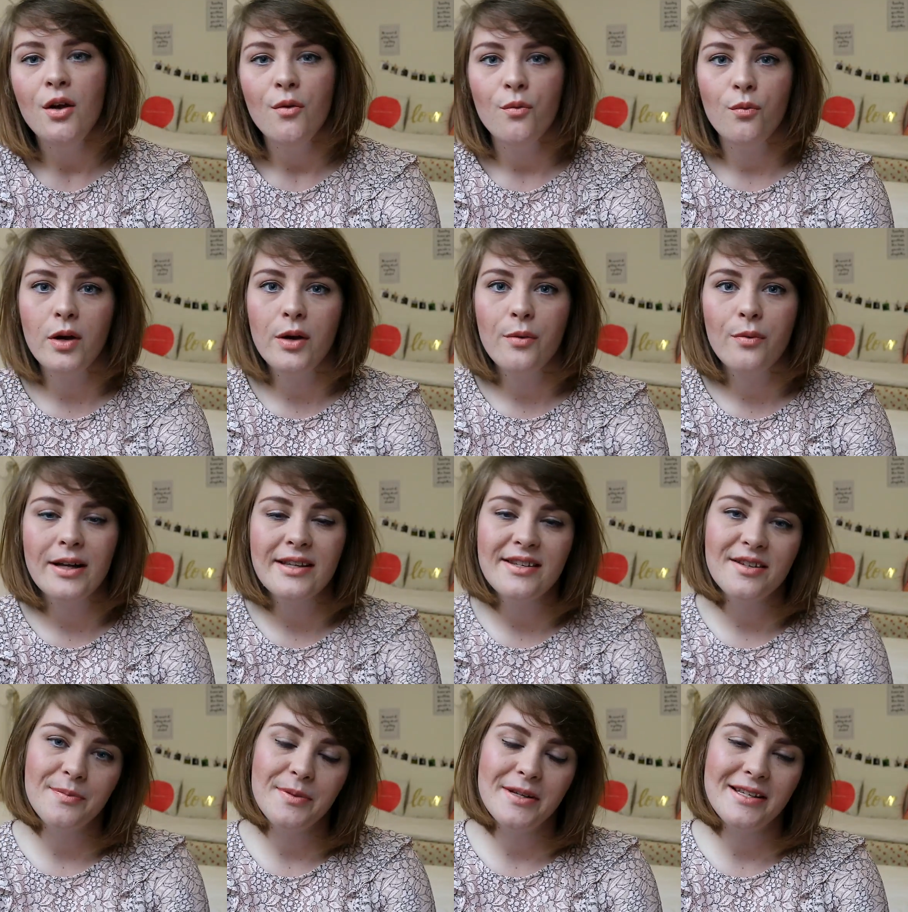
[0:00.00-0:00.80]
We
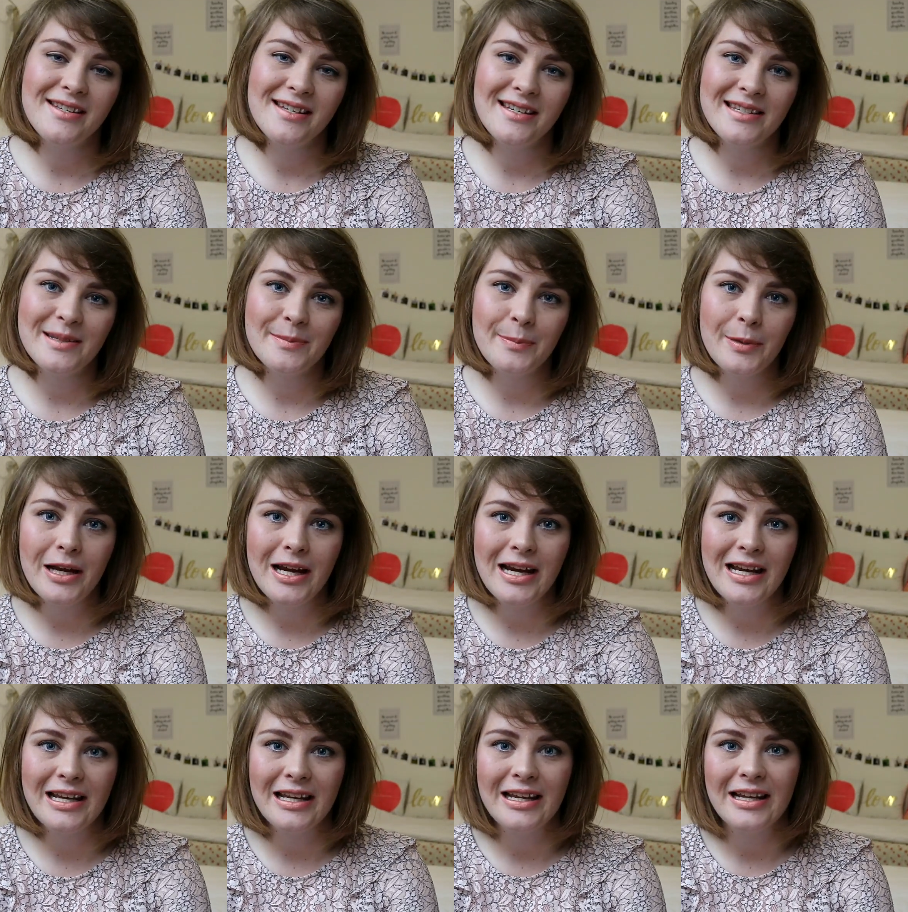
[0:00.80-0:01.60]
went to
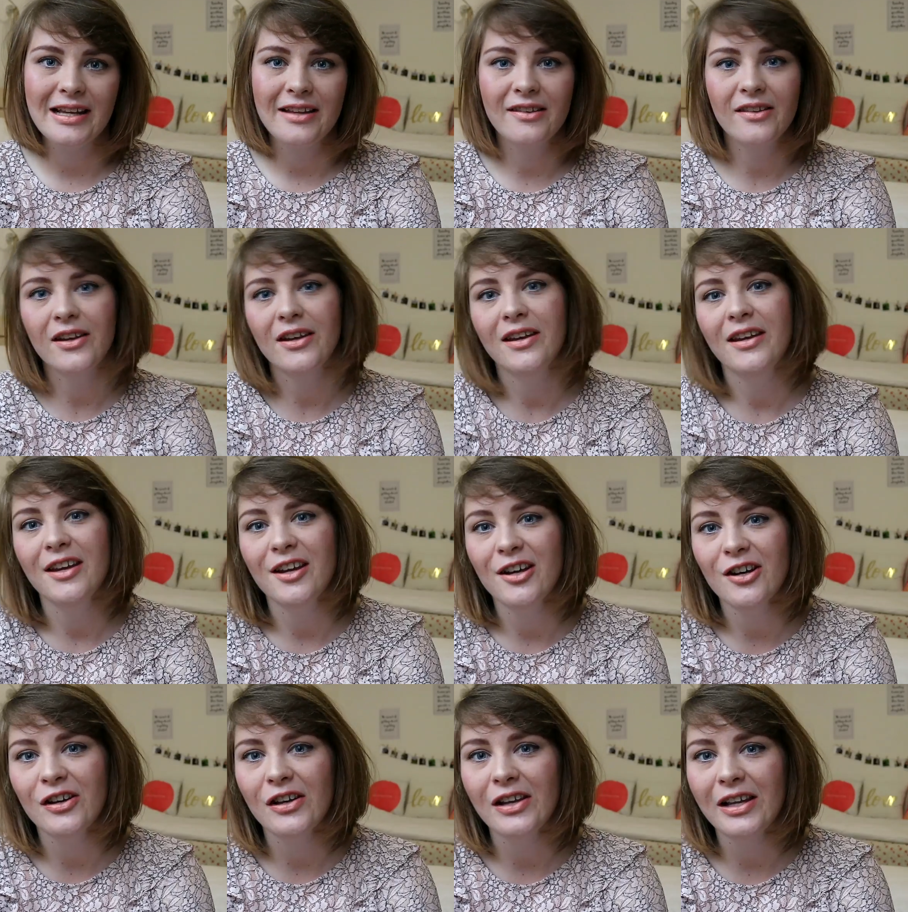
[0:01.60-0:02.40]
participate in the
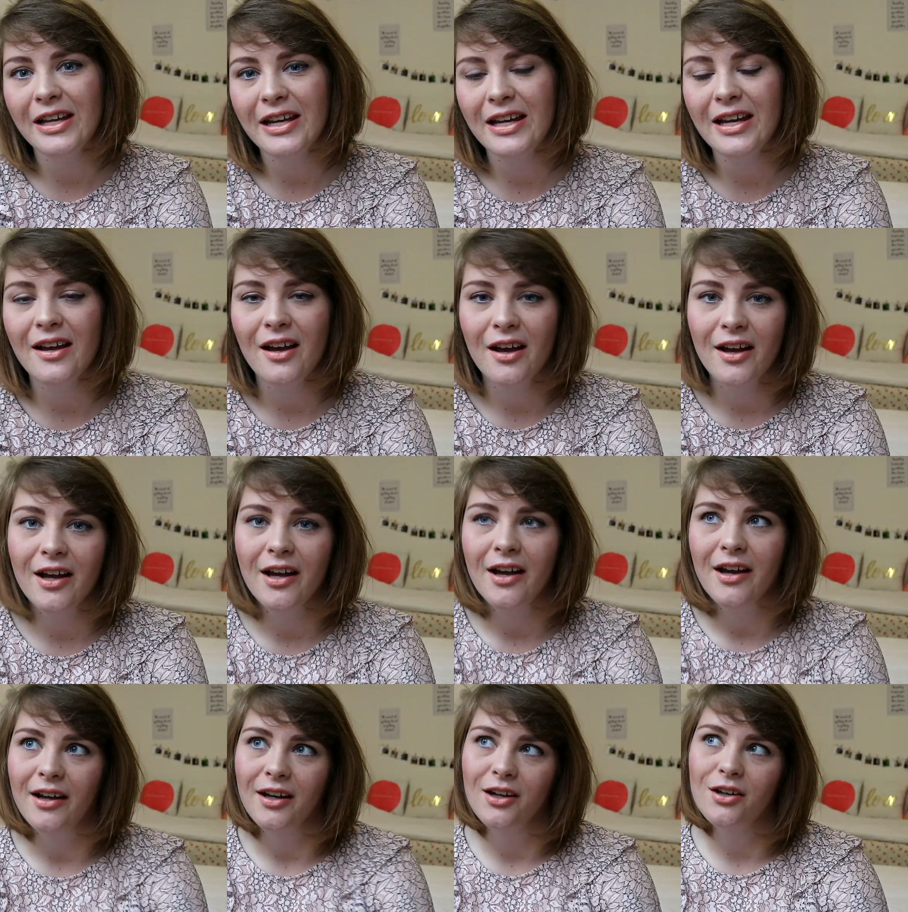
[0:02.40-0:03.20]
yearly
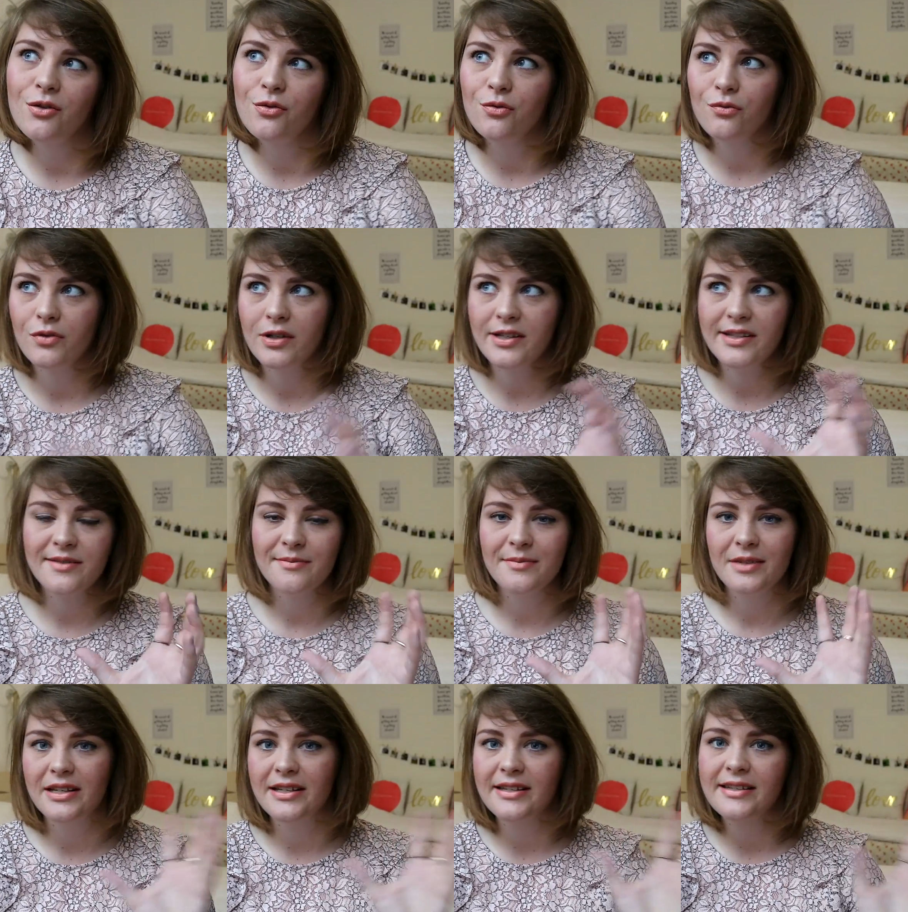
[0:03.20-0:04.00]
uh,
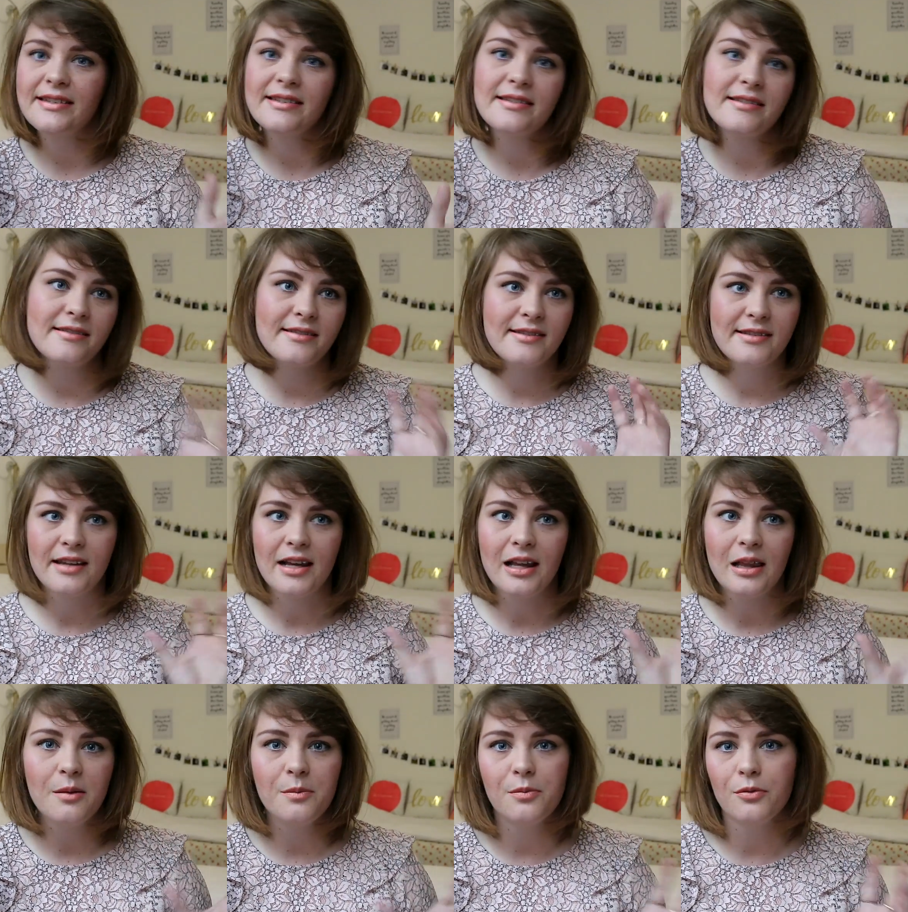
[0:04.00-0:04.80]
Christmas
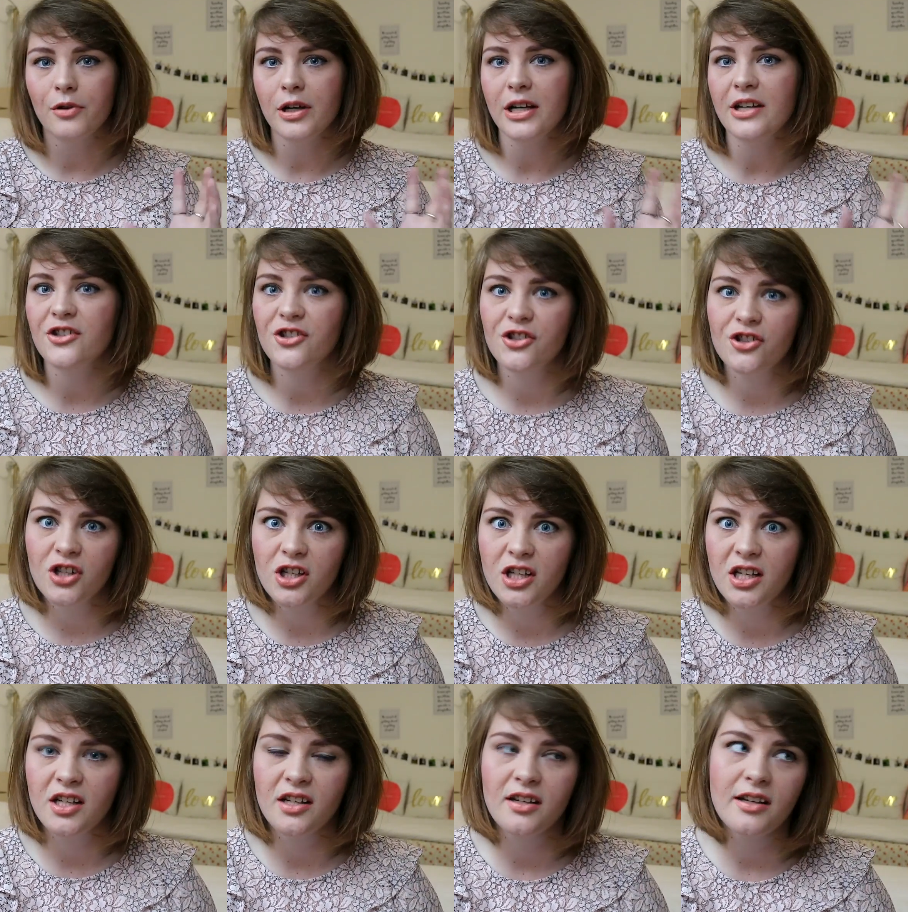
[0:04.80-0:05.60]

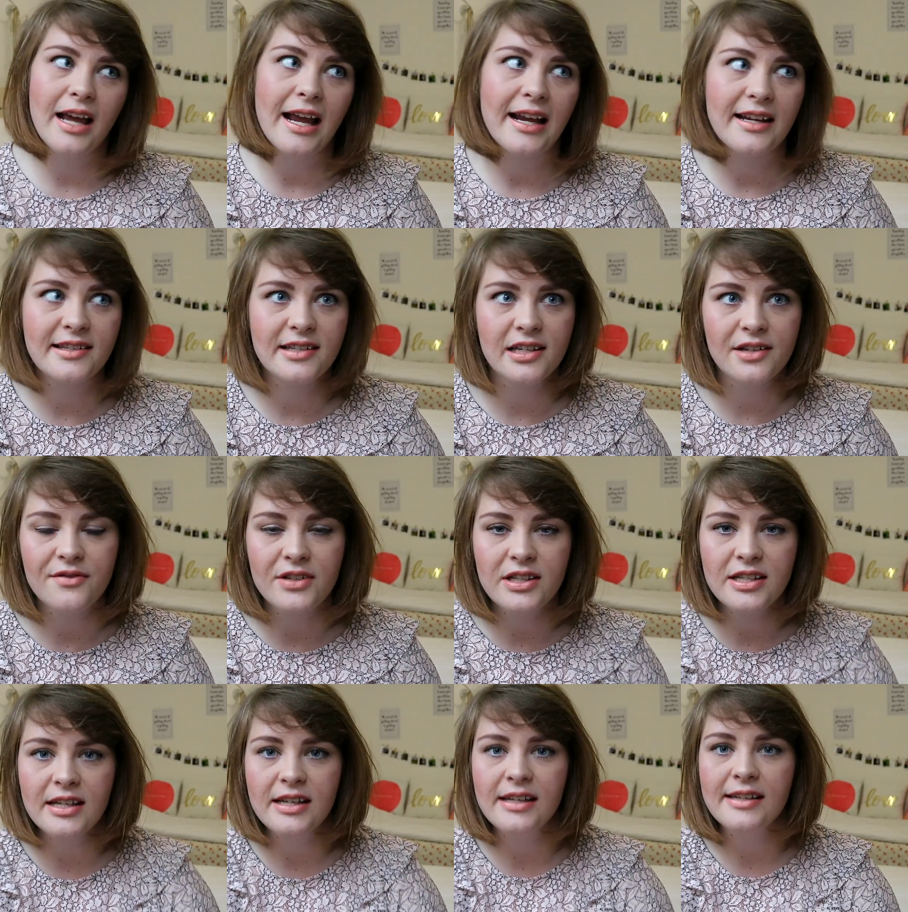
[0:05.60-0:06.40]
celebration
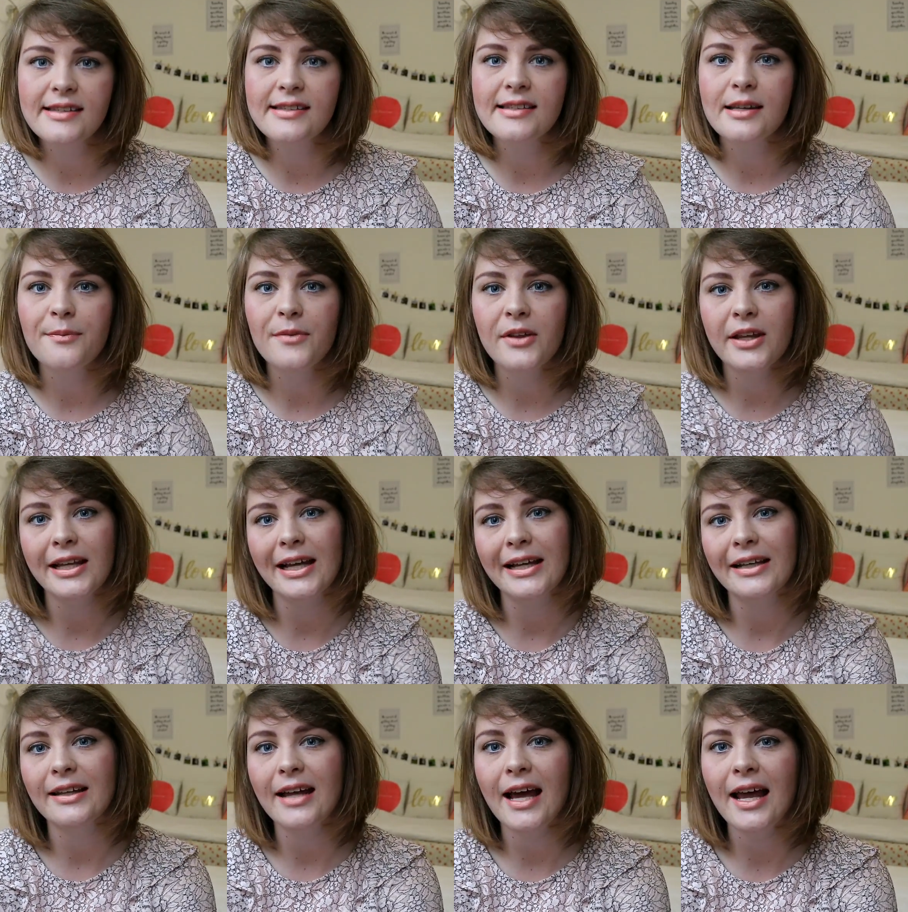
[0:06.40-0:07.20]
activities, something
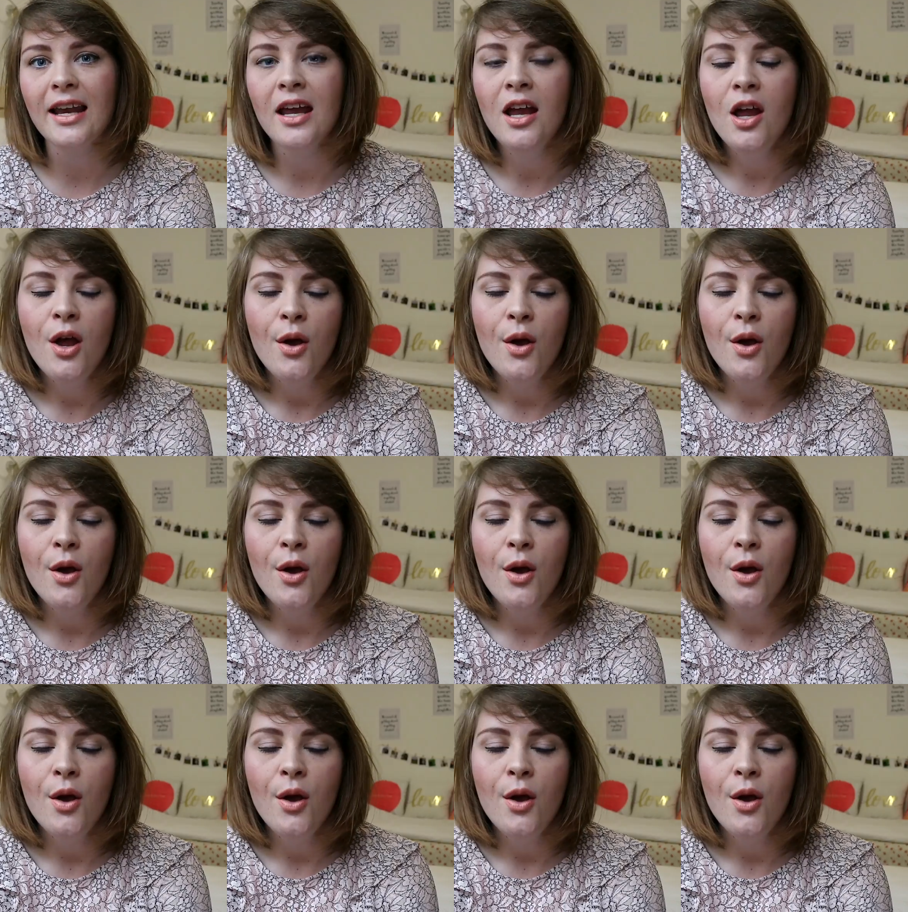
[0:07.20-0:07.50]
like that.